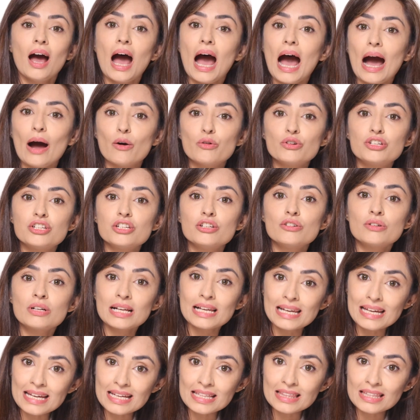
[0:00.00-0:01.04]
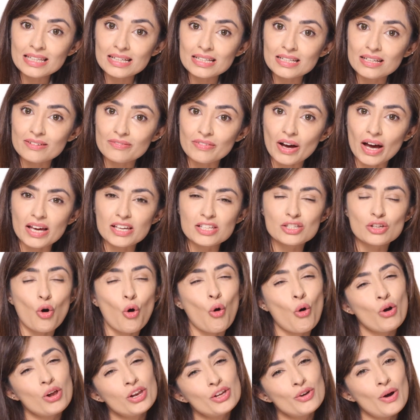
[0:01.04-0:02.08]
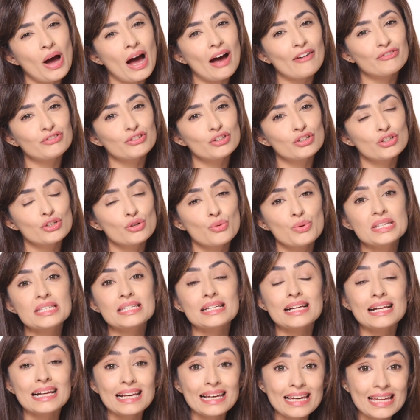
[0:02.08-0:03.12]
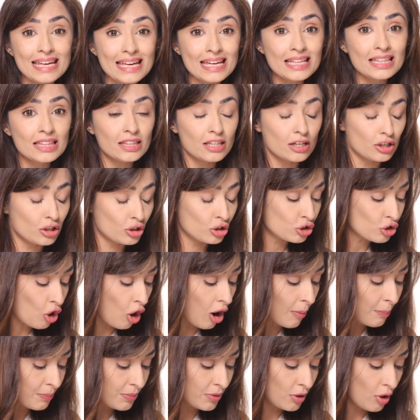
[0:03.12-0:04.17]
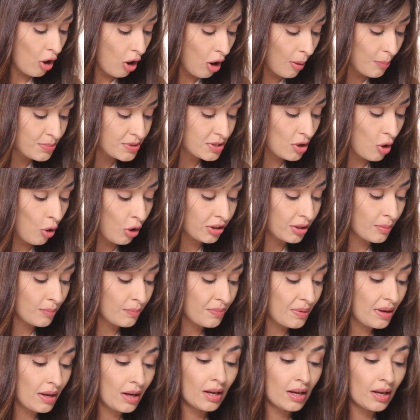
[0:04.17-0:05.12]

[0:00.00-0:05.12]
How do you clean the device? All you have to do is clean the top knobs or the